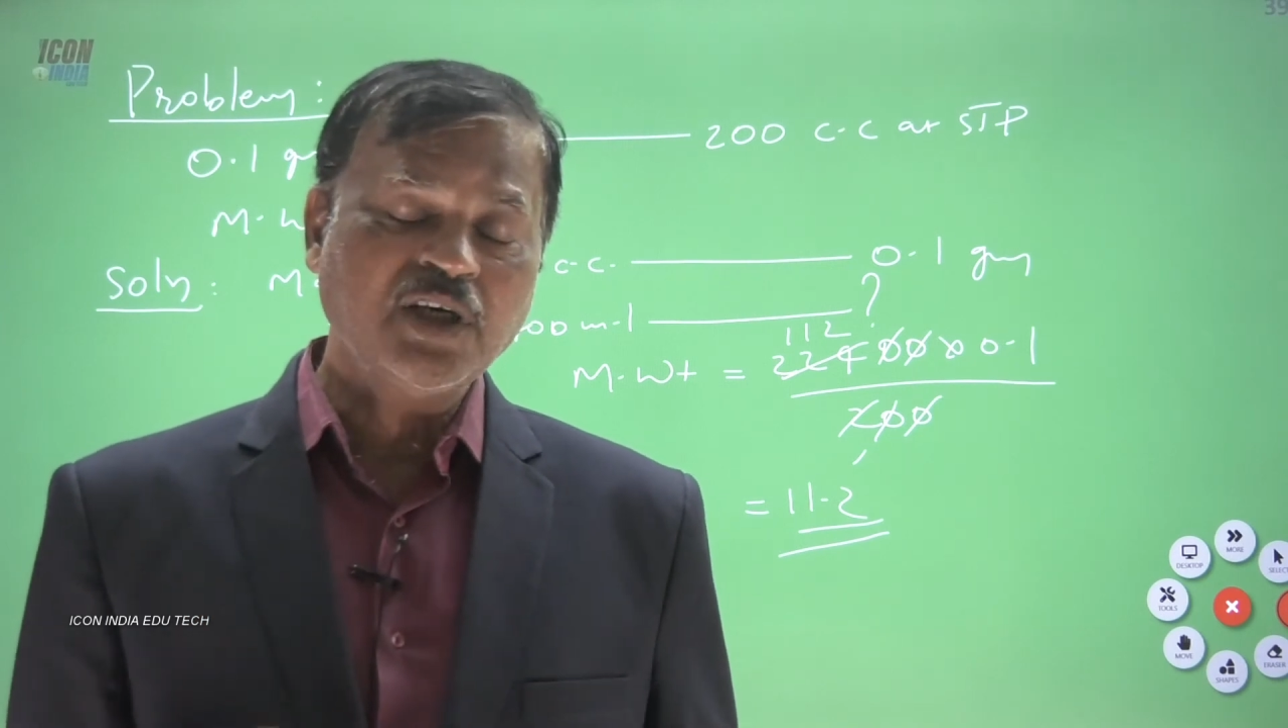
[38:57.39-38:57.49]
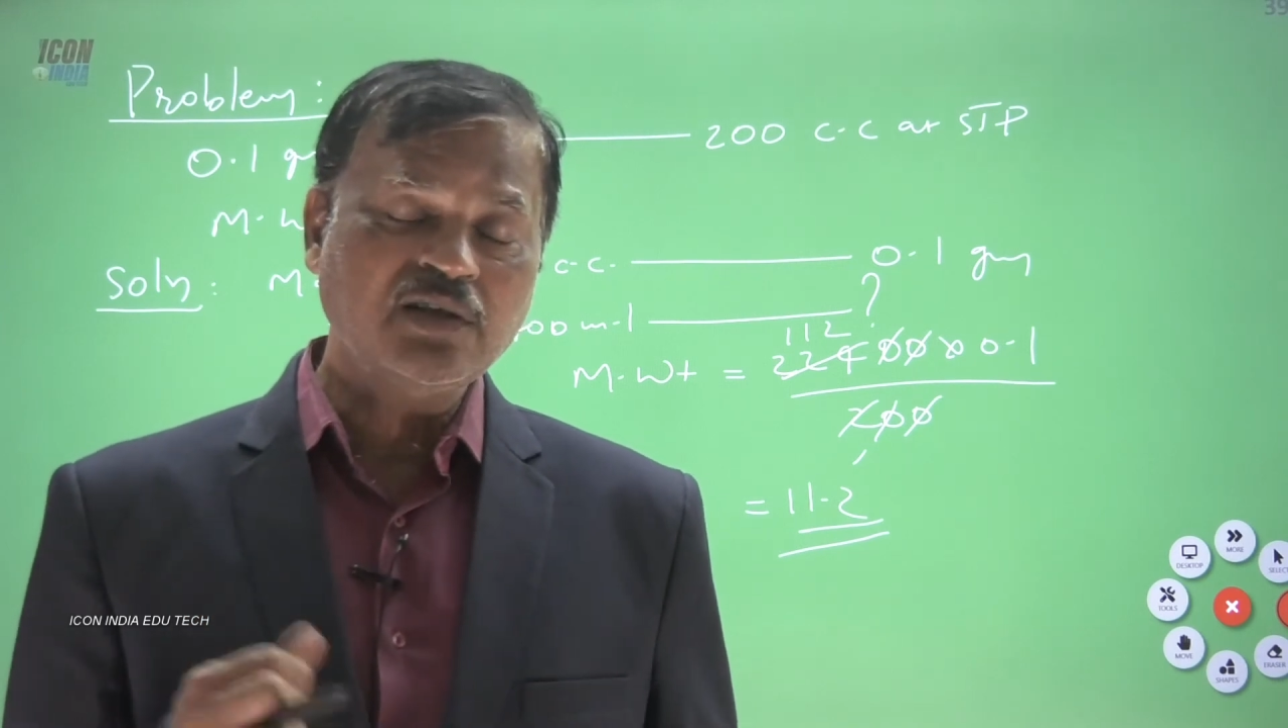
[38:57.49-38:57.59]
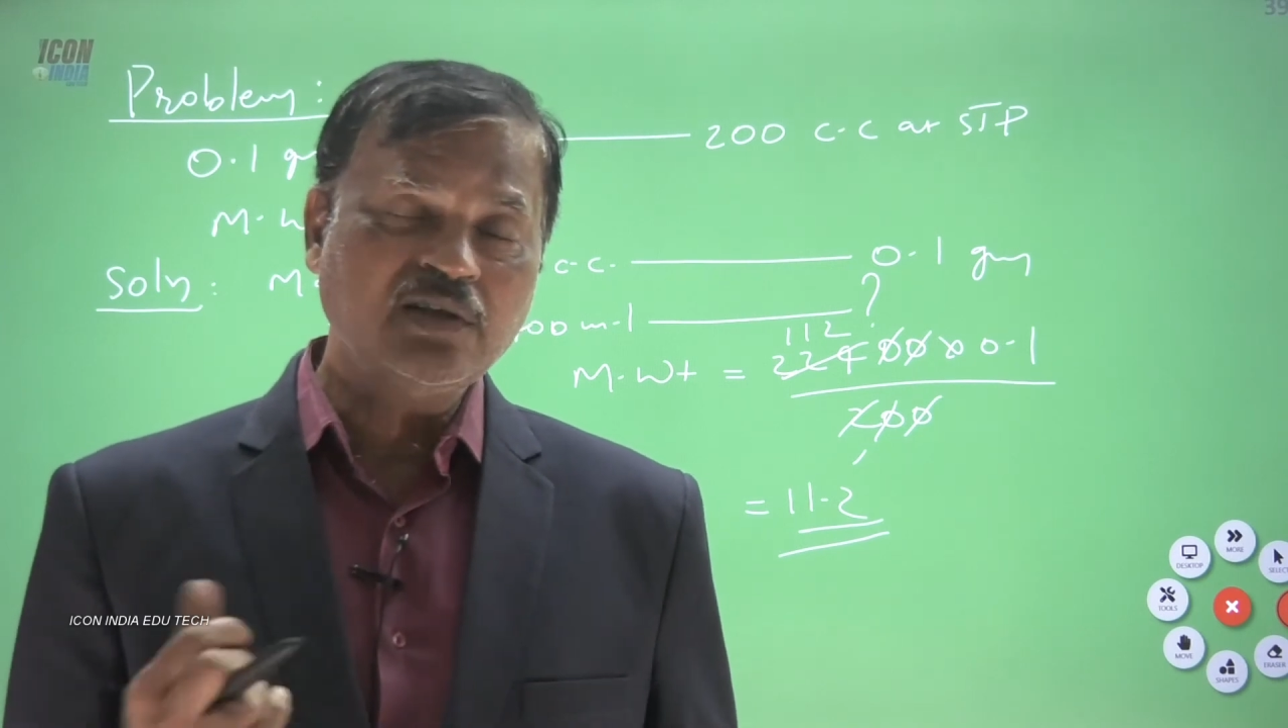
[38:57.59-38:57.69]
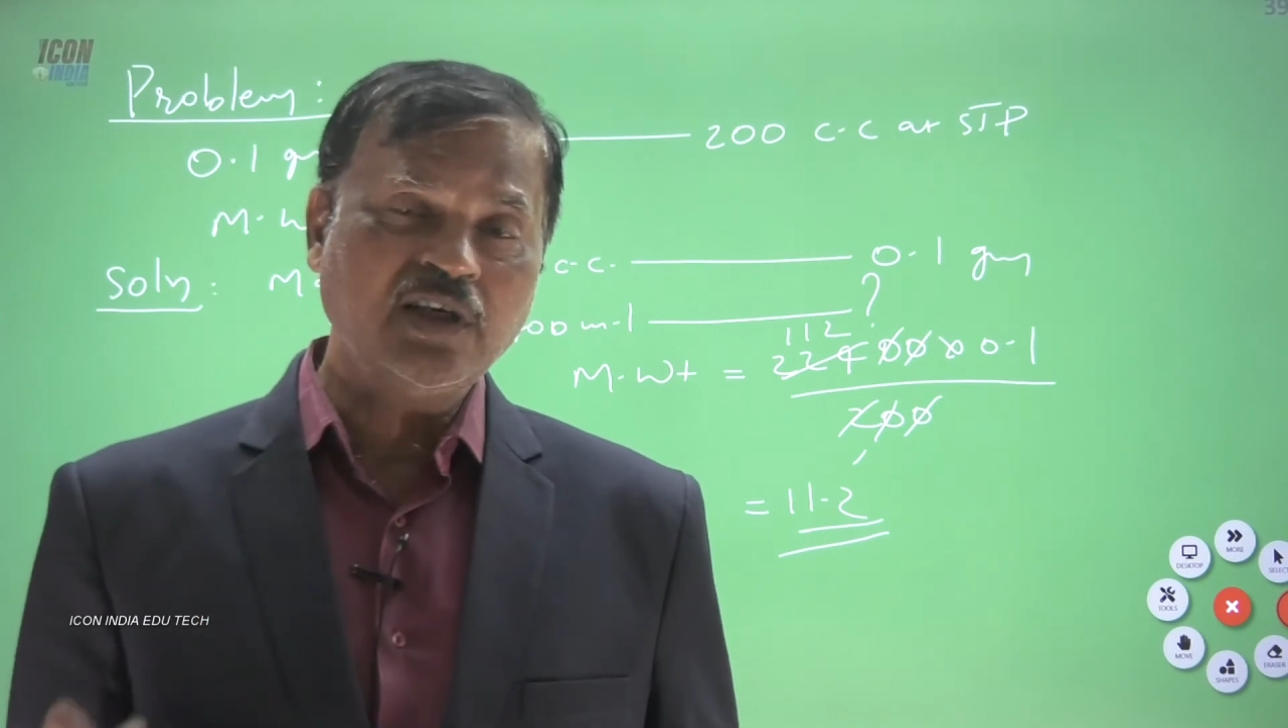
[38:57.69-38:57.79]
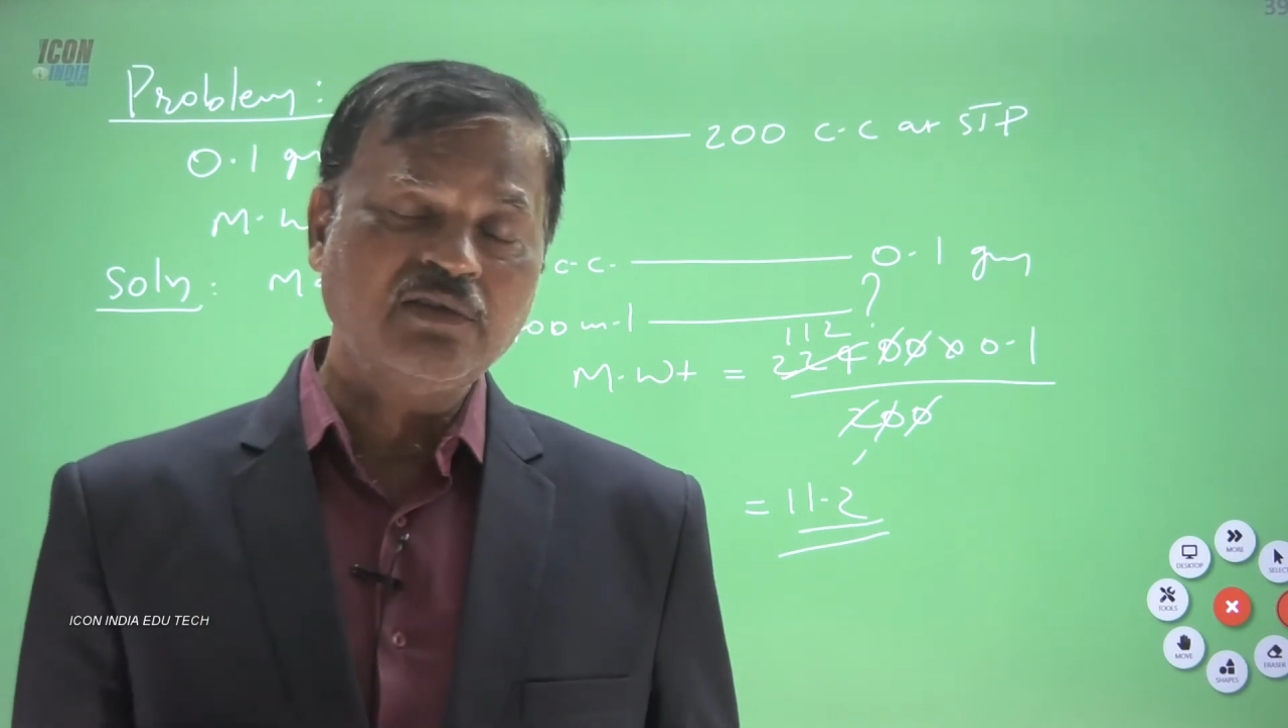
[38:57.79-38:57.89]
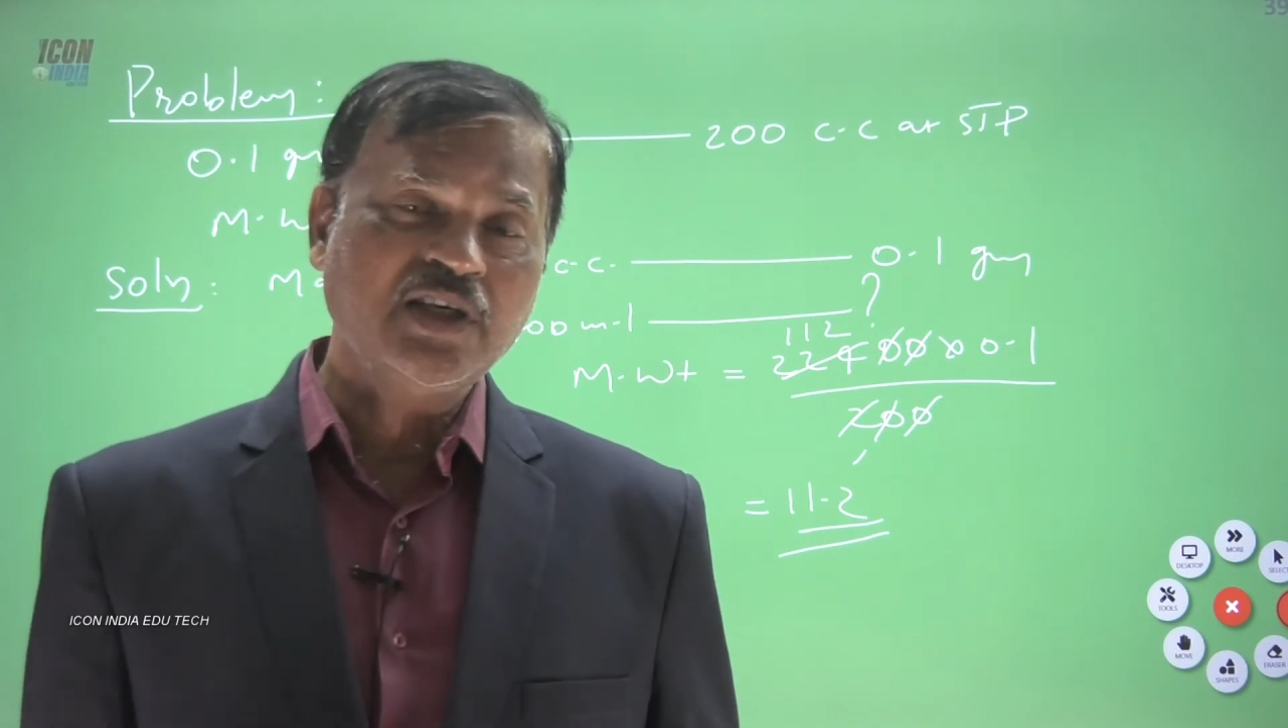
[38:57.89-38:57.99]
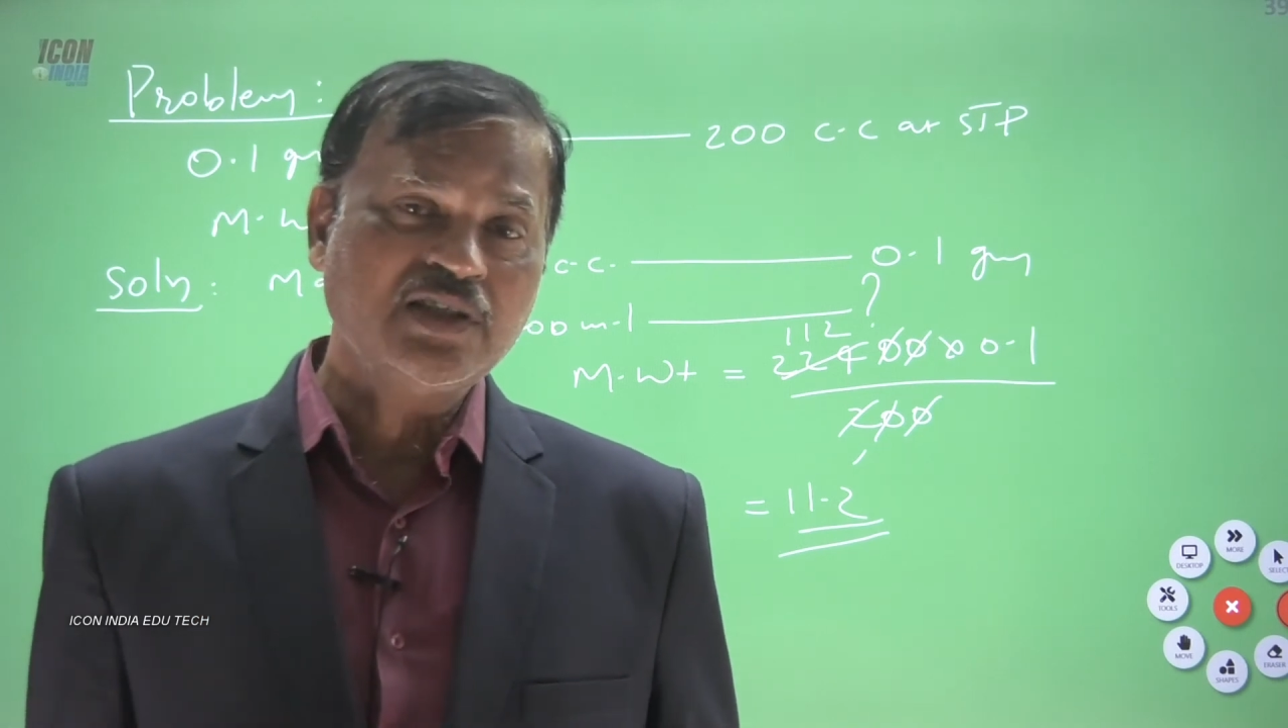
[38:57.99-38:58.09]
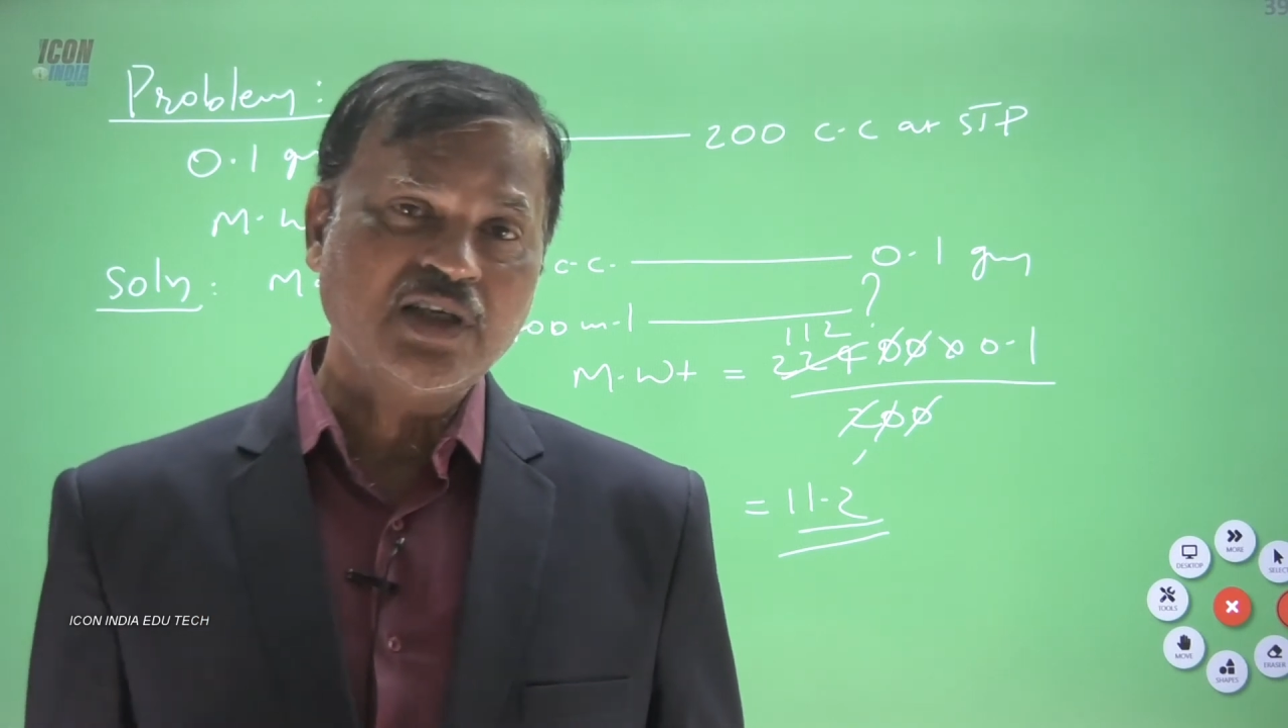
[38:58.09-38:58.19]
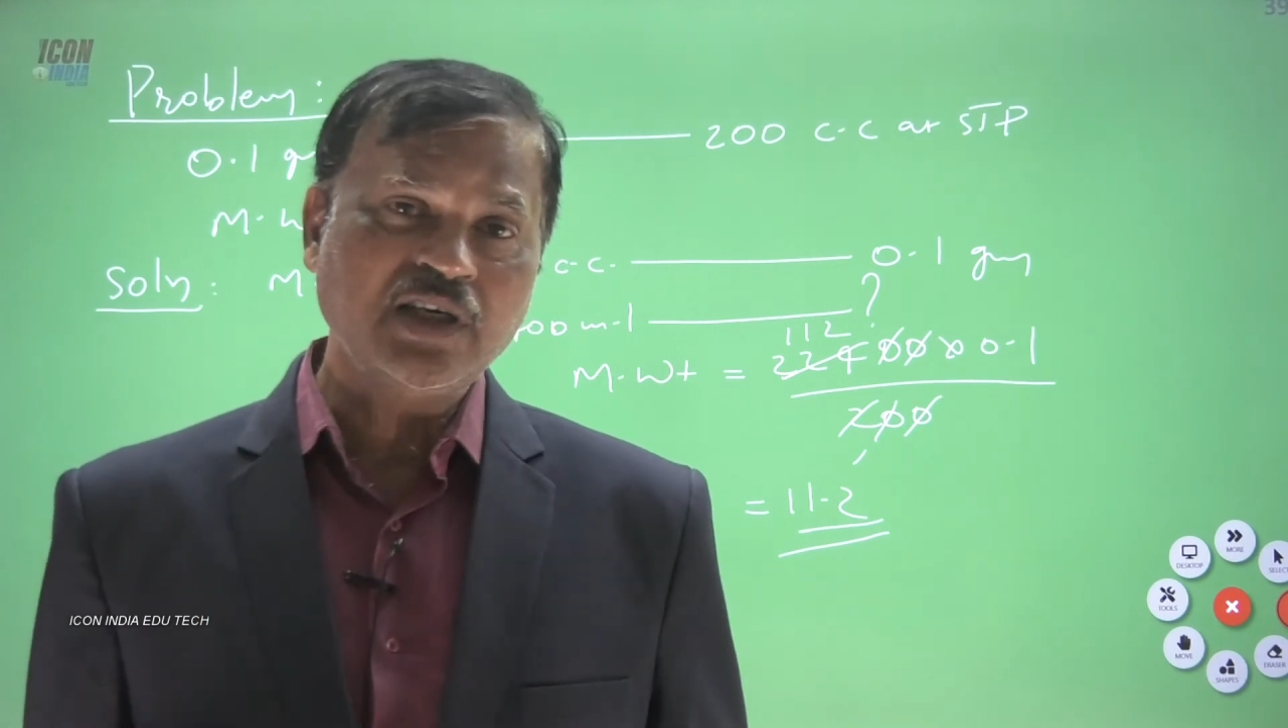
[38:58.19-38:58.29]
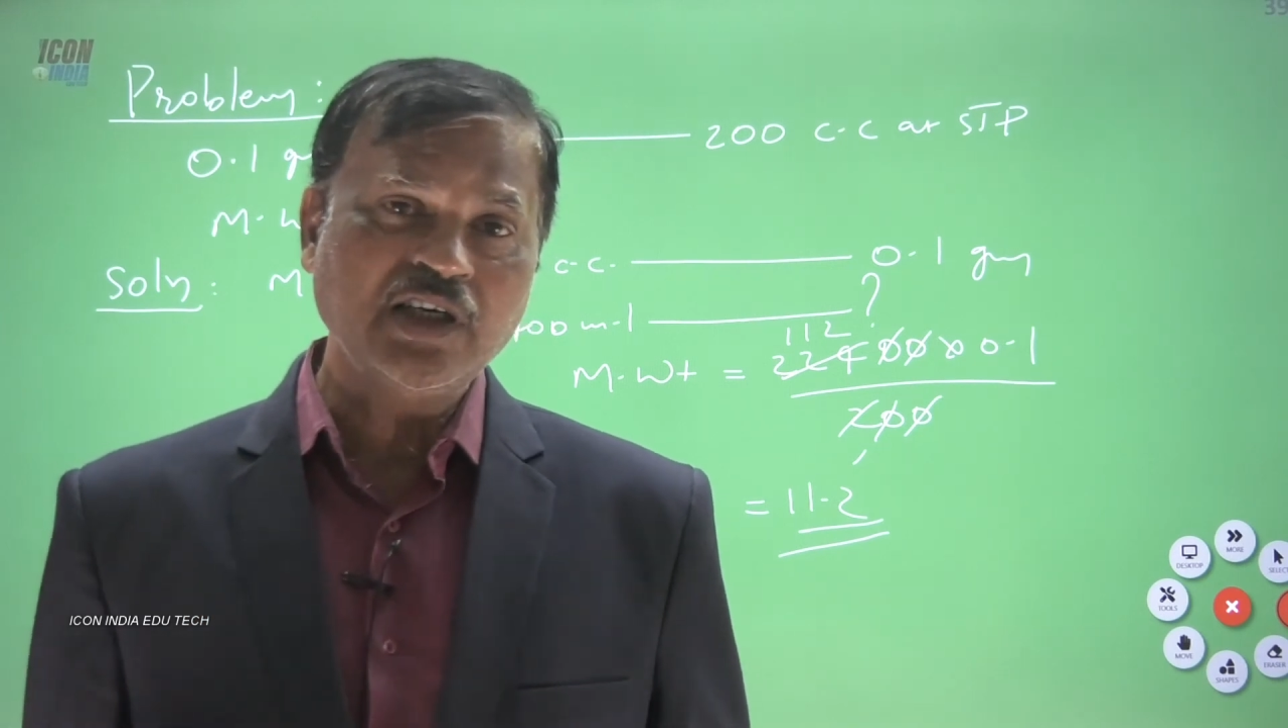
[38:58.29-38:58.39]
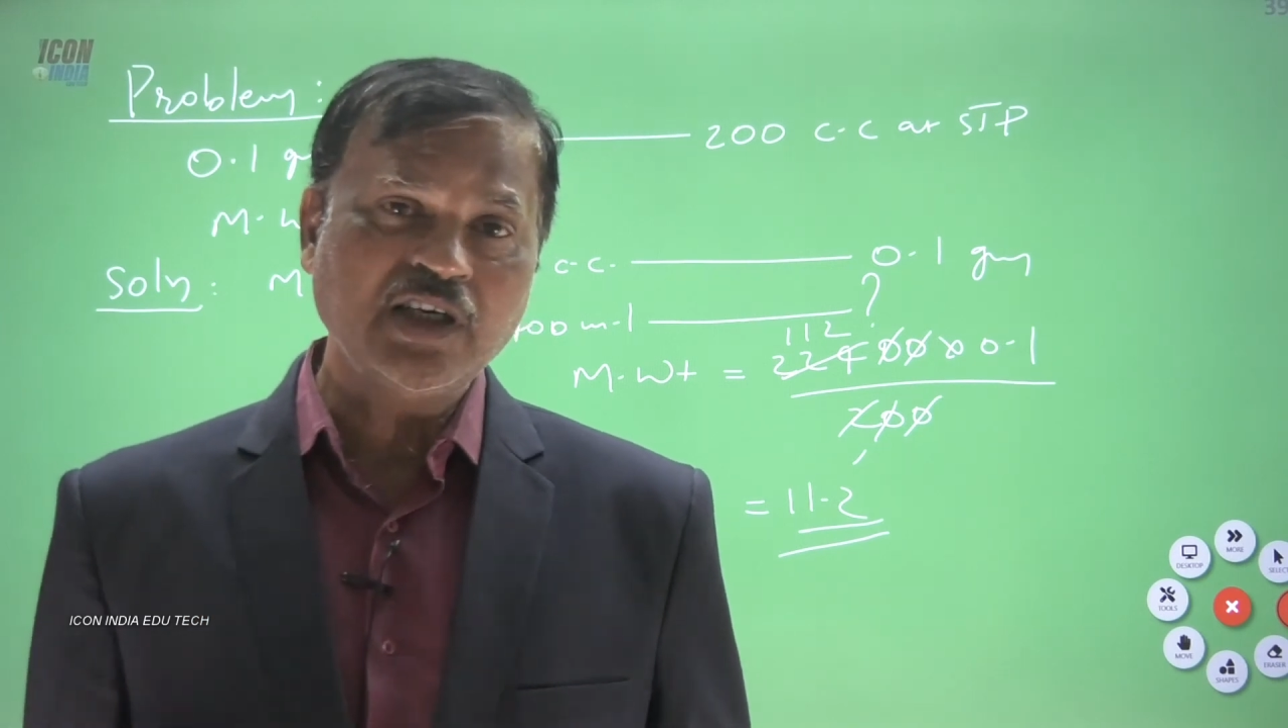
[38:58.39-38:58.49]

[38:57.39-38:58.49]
bases molecular